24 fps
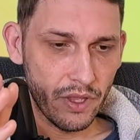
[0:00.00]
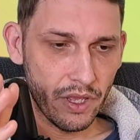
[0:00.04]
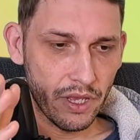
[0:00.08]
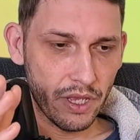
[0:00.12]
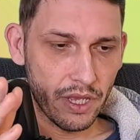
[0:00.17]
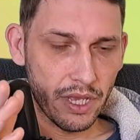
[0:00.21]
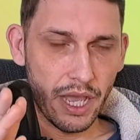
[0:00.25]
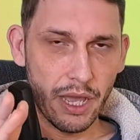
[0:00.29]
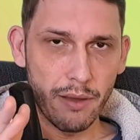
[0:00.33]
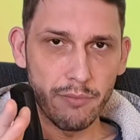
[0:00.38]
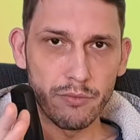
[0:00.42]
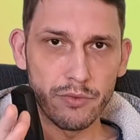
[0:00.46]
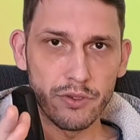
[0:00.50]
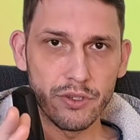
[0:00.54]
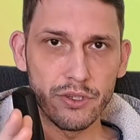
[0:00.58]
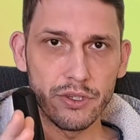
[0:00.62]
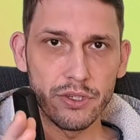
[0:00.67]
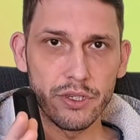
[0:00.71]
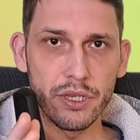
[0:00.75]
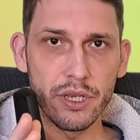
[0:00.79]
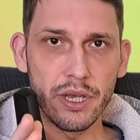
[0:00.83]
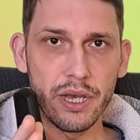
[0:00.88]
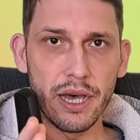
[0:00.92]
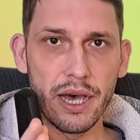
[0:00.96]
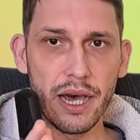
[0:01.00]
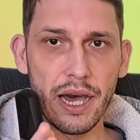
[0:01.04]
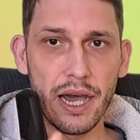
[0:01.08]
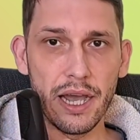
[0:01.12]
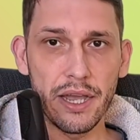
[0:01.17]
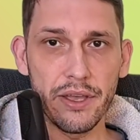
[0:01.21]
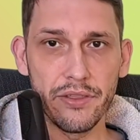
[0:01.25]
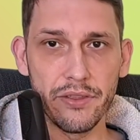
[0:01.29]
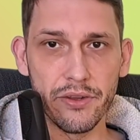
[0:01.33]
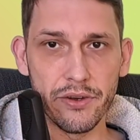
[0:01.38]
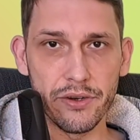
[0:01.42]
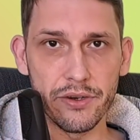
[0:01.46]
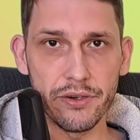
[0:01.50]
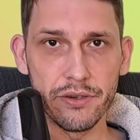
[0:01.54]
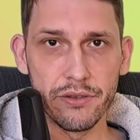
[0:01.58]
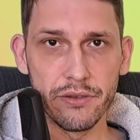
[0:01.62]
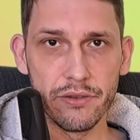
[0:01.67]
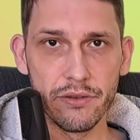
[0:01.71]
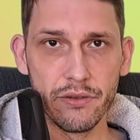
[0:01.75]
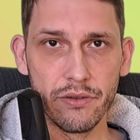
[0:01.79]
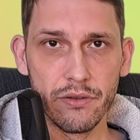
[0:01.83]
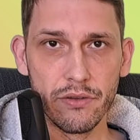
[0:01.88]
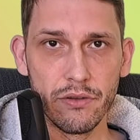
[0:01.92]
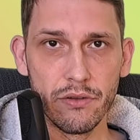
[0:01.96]
comes either
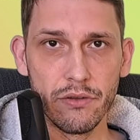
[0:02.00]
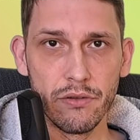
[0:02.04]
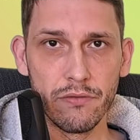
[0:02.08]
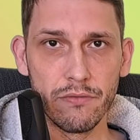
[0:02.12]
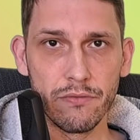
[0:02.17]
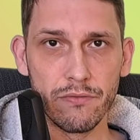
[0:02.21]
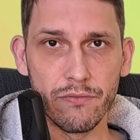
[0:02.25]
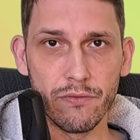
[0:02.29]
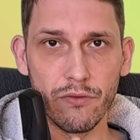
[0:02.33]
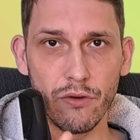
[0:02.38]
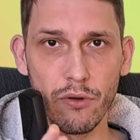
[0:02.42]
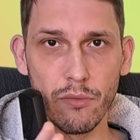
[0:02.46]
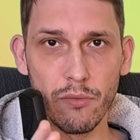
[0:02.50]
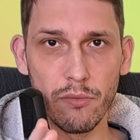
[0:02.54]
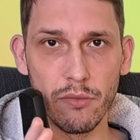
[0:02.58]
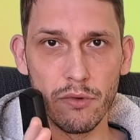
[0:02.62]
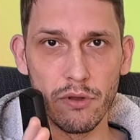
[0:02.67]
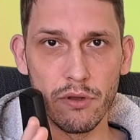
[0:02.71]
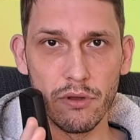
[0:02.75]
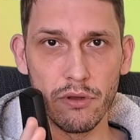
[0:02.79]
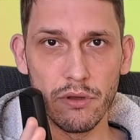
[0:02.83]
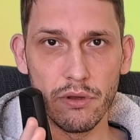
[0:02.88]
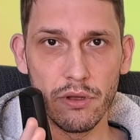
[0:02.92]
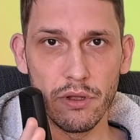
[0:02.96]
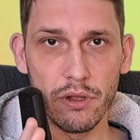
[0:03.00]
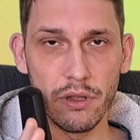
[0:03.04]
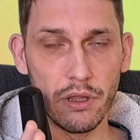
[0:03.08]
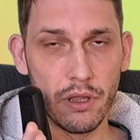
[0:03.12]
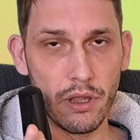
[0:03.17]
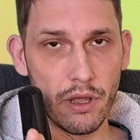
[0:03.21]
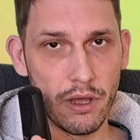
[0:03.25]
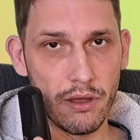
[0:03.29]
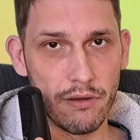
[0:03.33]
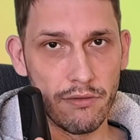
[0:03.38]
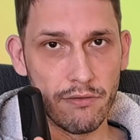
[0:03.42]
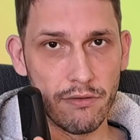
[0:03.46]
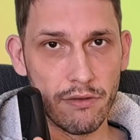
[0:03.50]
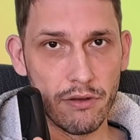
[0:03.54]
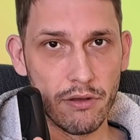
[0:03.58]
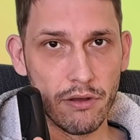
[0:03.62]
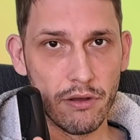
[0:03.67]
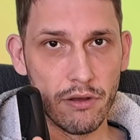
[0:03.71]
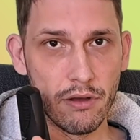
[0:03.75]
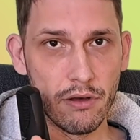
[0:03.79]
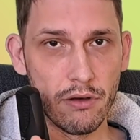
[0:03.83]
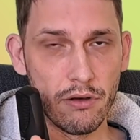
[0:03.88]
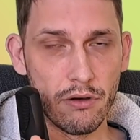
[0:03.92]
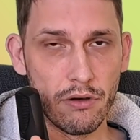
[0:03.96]
from love
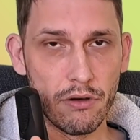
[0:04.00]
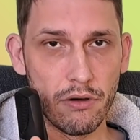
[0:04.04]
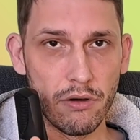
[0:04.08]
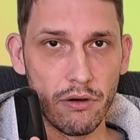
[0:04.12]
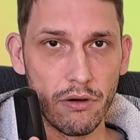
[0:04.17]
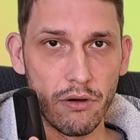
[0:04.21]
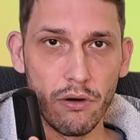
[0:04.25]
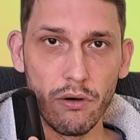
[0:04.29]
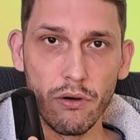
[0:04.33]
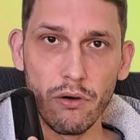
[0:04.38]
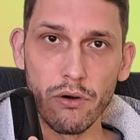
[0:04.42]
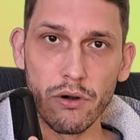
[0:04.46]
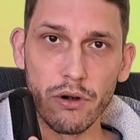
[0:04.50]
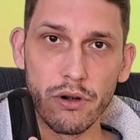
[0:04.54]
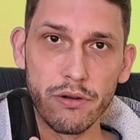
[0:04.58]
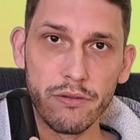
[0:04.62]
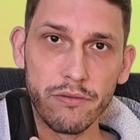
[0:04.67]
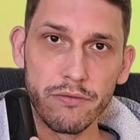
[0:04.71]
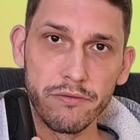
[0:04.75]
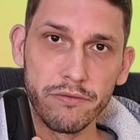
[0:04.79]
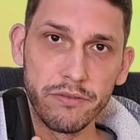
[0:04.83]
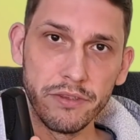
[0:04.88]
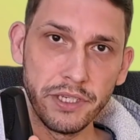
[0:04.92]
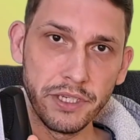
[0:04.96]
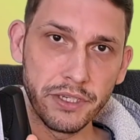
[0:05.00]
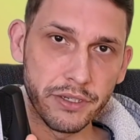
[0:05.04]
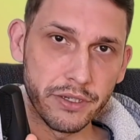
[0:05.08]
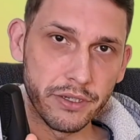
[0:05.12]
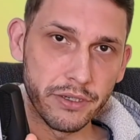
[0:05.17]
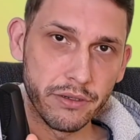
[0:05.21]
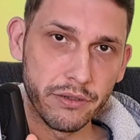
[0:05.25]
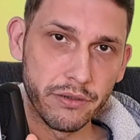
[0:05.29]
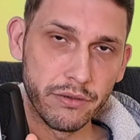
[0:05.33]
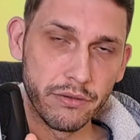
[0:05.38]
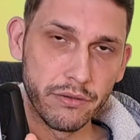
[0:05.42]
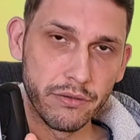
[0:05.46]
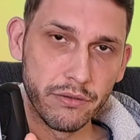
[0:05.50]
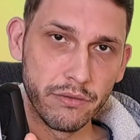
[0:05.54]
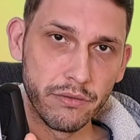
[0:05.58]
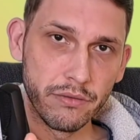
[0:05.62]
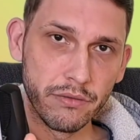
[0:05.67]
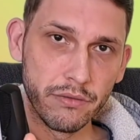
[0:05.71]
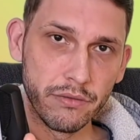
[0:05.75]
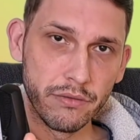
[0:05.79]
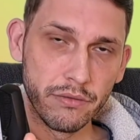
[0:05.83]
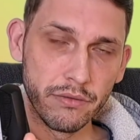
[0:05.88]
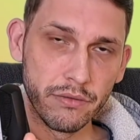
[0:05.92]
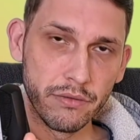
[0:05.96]
or fear.
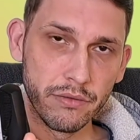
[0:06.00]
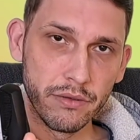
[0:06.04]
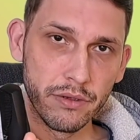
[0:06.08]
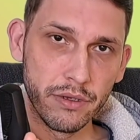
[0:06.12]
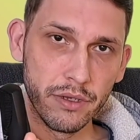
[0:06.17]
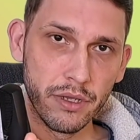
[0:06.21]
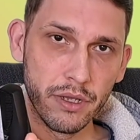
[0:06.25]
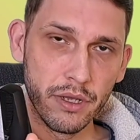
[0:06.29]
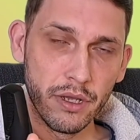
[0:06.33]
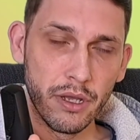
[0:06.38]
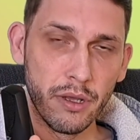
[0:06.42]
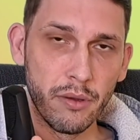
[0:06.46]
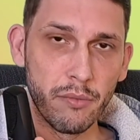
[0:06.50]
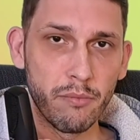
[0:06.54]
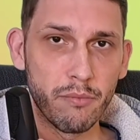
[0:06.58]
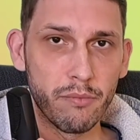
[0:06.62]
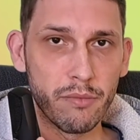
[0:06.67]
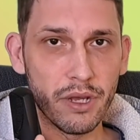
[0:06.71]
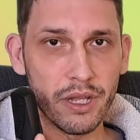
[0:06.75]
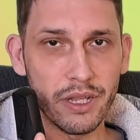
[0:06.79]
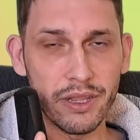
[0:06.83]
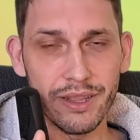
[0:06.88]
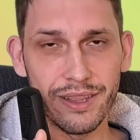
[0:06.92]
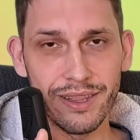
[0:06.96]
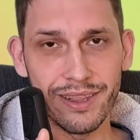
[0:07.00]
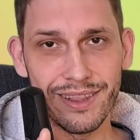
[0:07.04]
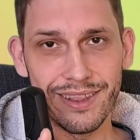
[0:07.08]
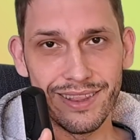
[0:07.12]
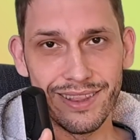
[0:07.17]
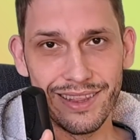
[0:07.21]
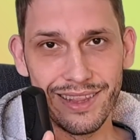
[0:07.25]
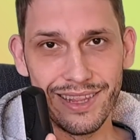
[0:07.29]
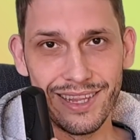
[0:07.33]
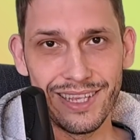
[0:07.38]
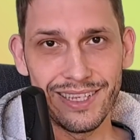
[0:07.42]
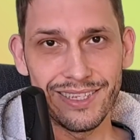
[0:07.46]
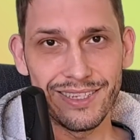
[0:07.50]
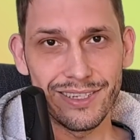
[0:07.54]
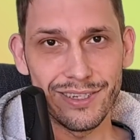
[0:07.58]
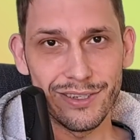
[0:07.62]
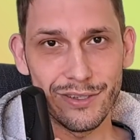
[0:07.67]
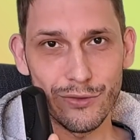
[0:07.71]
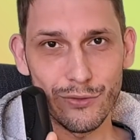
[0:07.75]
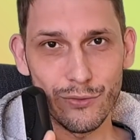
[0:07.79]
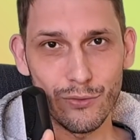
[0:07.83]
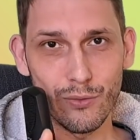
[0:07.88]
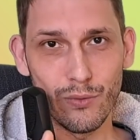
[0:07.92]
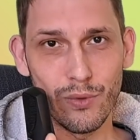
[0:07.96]
But this
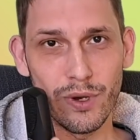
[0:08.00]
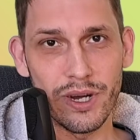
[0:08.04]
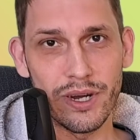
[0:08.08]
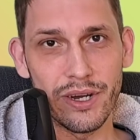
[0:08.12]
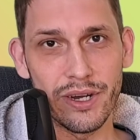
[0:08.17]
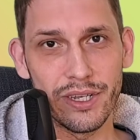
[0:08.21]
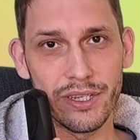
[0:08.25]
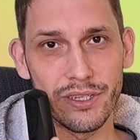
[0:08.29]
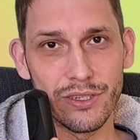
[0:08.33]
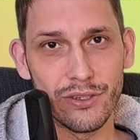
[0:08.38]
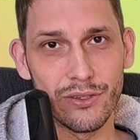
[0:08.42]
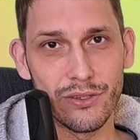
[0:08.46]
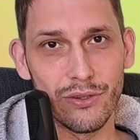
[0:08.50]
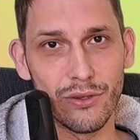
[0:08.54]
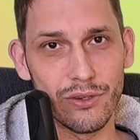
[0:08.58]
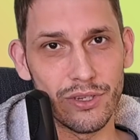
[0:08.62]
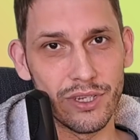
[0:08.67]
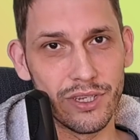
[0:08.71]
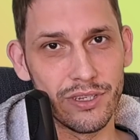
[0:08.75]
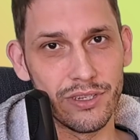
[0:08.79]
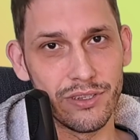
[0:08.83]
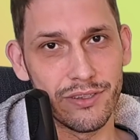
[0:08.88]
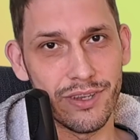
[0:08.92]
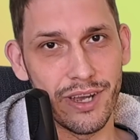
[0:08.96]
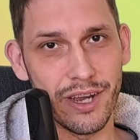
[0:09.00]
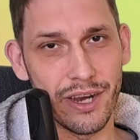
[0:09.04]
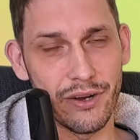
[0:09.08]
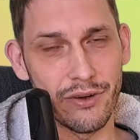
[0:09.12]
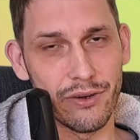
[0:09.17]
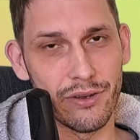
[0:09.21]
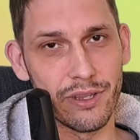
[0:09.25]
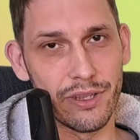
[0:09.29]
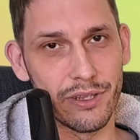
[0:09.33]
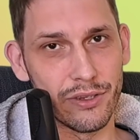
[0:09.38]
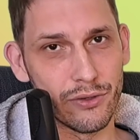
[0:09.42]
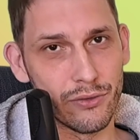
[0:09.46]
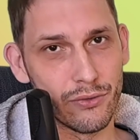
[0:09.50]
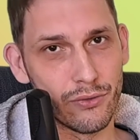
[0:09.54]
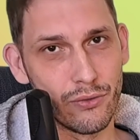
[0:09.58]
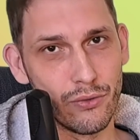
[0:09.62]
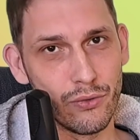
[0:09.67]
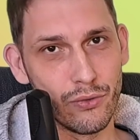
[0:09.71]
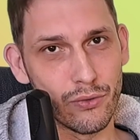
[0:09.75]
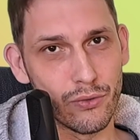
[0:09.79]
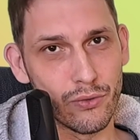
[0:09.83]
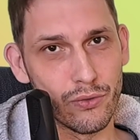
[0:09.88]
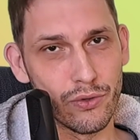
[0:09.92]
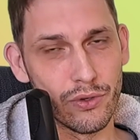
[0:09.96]
is where it's not entirely
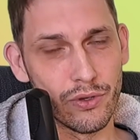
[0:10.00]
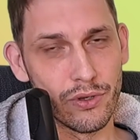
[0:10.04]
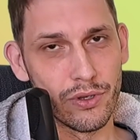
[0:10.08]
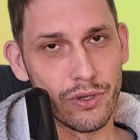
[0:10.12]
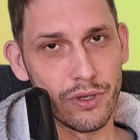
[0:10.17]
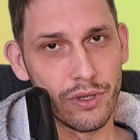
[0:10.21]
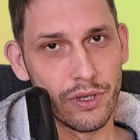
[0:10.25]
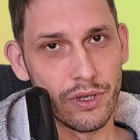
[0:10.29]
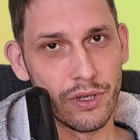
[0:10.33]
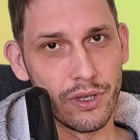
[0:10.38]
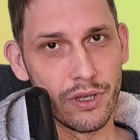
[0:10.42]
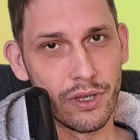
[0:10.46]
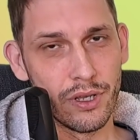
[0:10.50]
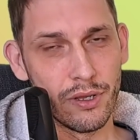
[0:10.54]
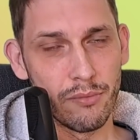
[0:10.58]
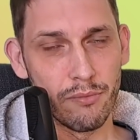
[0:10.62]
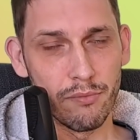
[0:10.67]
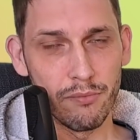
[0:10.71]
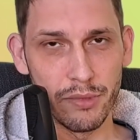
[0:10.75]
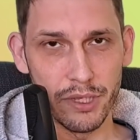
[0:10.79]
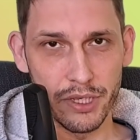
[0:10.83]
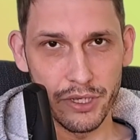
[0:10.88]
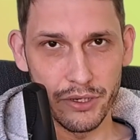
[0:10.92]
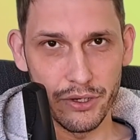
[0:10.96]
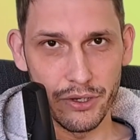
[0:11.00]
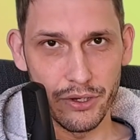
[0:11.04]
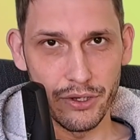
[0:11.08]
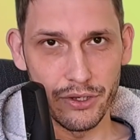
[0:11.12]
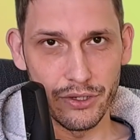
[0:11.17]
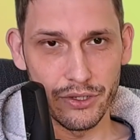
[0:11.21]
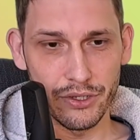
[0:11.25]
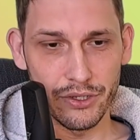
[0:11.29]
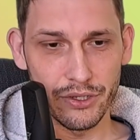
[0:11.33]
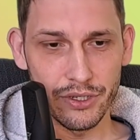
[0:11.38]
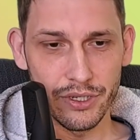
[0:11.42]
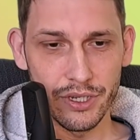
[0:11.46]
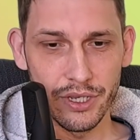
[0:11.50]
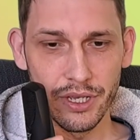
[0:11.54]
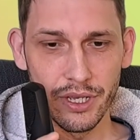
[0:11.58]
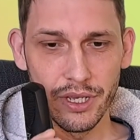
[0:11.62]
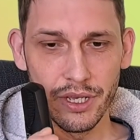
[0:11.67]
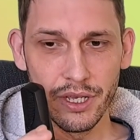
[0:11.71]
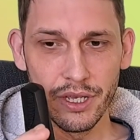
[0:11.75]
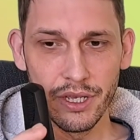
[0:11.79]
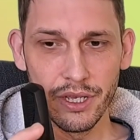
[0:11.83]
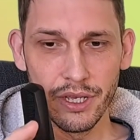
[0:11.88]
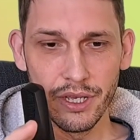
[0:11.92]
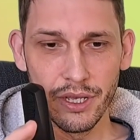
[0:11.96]
true, because
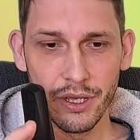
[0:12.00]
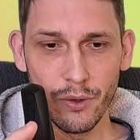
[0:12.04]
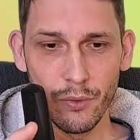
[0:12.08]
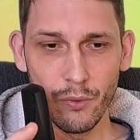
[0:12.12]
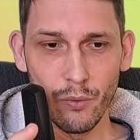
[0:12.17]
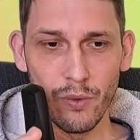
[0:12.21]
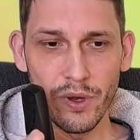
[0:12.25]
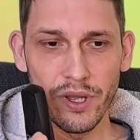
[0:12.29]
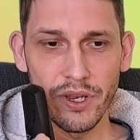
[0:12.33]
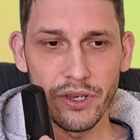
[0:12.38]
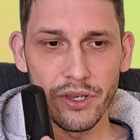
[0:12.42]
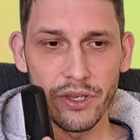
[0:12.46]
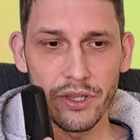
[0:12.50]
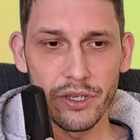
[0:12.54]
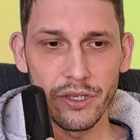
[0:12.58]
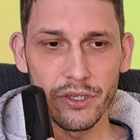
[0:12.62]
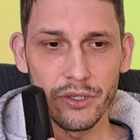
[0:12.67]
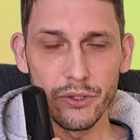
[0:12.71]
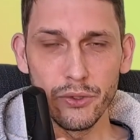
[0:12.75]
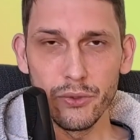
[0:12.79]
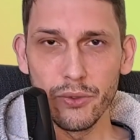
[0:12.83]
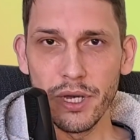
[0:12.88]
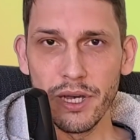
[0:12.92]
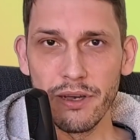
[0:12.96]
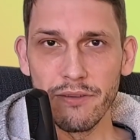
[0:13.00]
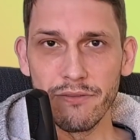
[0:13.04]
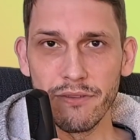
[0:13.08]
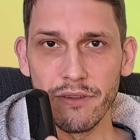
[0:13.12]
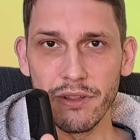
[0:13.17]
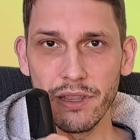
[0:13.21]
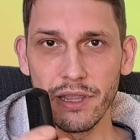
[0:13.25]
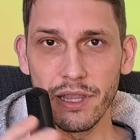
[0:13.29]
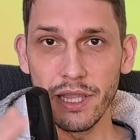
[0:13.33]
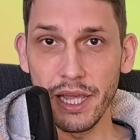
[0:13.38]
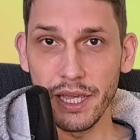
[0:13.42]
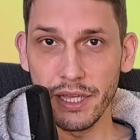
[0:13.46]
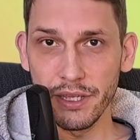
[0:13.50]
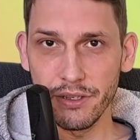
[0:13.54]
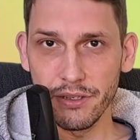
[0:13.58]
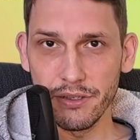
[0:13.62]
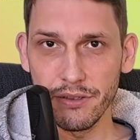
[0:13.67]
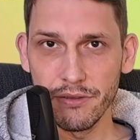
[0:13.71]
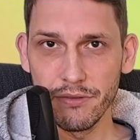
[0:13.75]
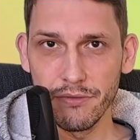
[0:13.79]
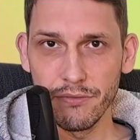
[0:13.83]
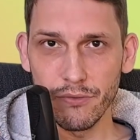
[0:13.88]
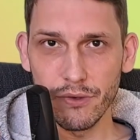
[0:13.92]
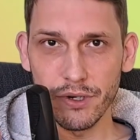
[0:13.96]
when you have light,
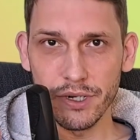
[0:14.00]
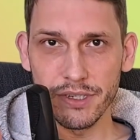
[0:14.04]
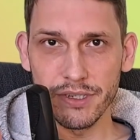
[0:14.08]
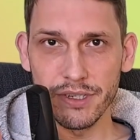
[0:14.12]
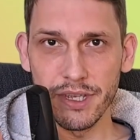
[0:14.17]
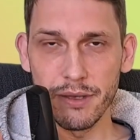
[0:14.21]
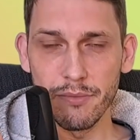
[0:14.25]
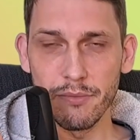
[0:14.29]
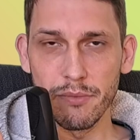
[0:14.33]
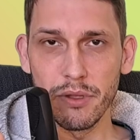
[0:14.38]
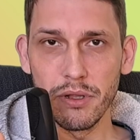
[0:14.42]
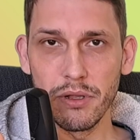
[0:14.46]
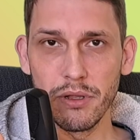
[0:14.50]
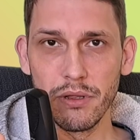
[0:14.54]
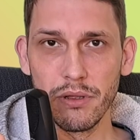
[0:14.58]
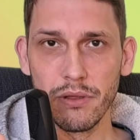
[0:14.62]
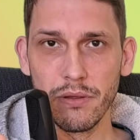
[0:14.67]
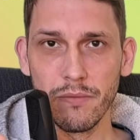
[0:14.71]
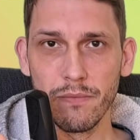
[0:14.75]
for example,